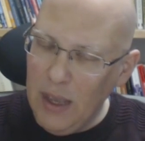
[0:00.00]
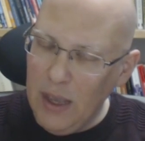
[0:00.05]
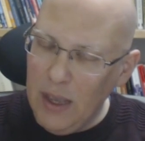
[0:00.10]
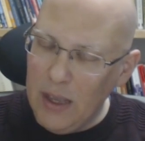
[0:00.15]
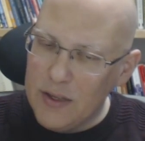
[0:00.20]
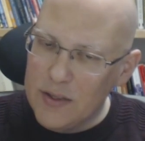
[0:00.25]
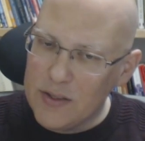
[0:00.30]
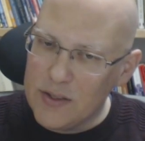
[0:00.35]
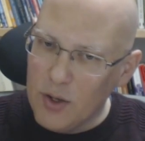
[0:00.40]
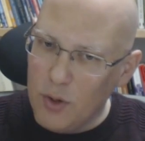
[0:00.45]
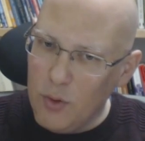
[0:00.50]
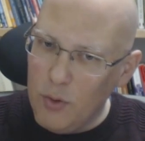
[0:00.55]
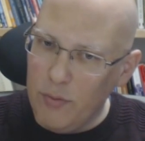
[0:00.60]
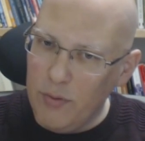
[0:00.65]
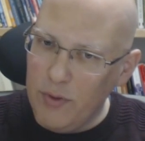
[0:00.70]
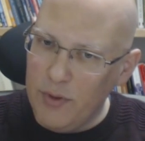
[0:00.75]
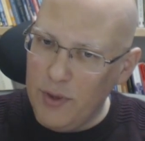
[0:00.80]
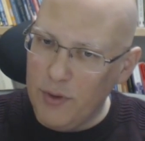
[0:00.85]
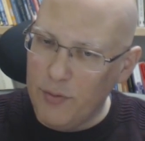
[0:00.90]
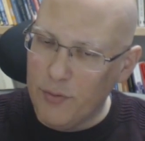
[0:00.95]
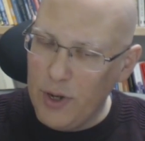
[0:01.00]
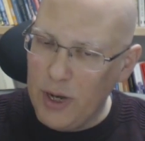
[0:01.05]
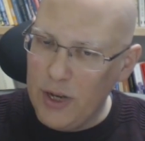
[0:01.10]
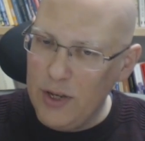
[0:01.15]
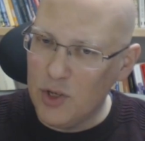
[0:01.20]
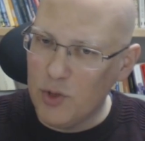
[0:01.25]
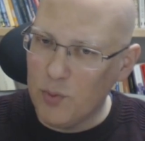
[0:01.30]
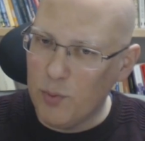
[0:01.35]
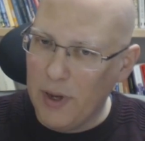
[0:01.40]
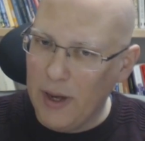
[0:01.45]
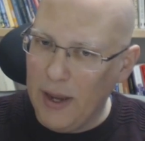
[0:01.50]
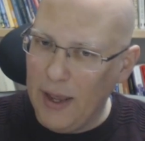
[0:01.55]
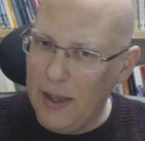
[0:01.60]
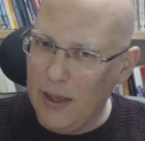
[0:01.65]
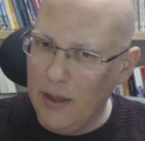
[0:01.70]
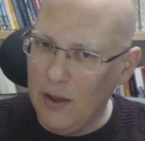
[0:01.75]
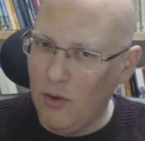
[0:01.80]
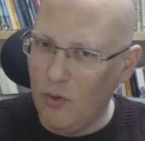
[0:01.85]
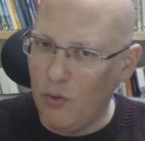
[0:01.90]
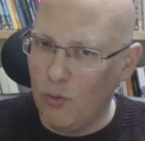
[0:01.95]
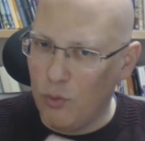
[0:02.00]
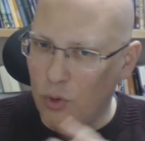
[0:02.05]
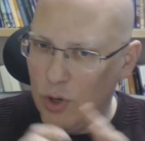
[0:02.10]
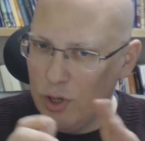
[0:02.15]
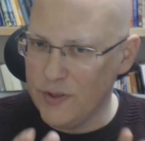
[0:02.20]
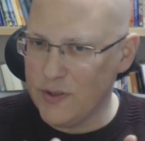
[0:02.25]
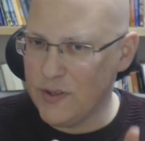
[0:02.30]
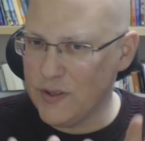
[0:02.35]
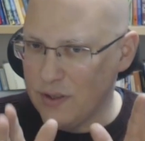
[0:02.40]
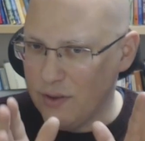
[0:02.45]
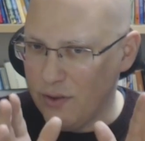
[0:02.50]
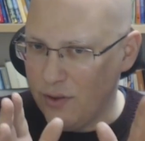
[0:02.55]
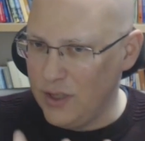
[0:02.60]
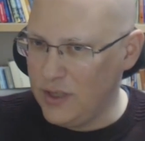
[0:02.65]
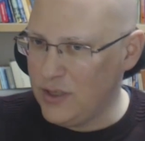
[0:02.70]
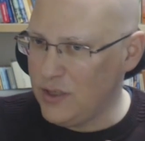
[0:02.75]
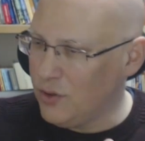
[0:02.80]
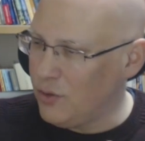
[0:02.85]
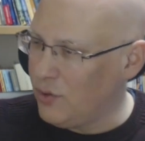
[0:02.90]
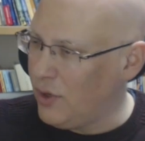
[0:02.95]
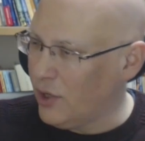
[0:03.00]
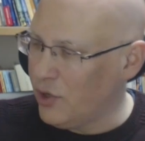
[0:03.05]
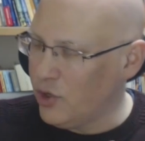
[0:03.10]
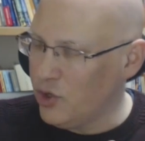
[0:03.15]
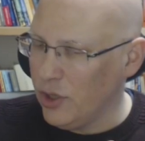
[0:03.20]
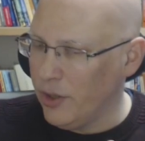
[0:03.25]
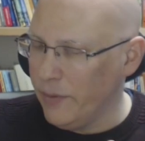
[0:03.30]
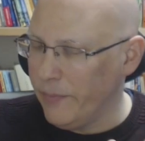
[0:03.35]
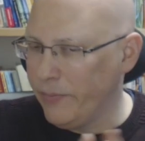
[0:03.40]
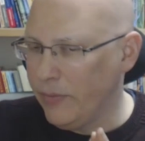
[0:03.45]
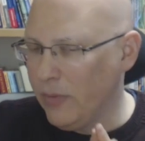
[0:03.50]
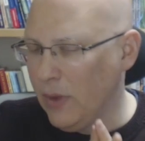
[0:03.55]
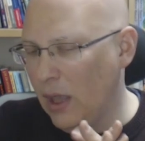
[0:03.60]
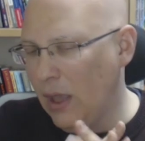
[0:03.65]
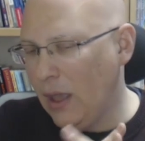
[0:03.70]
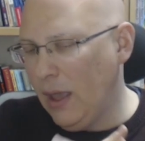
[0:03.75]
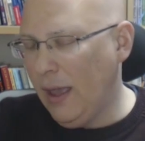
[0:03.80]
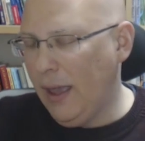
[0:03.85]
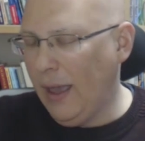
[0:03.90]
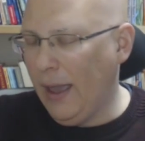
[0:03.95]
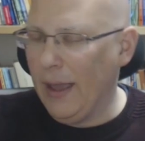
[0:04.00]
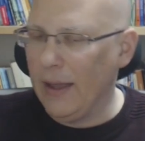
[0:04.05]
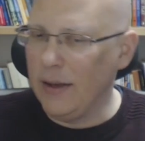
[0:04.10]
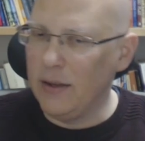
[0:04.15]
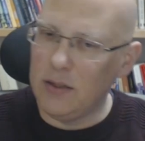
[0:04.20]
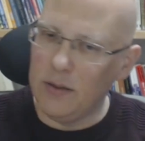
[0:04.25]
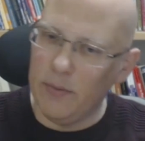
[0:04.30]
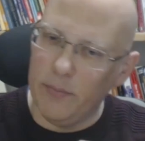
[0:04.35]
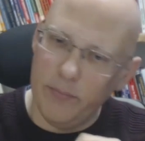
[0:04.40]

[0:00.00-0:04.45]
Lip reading: So the French player wants this structure, and